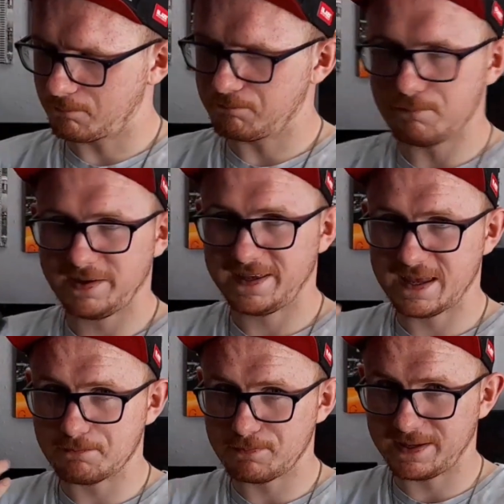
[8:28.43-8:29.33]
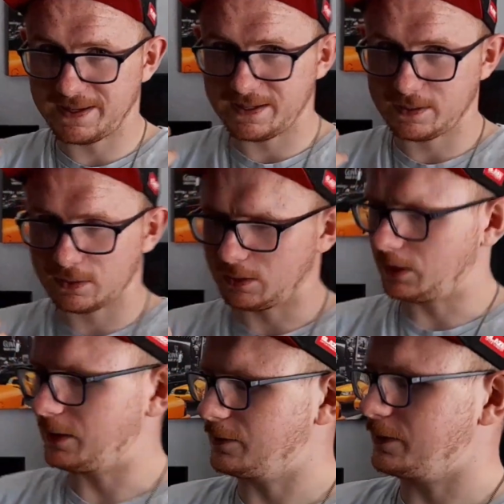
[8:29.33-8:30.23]
Mickey and Minnie
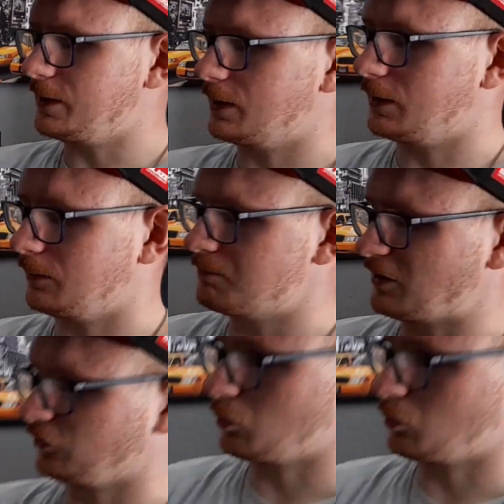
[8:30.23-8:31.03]
in the Magic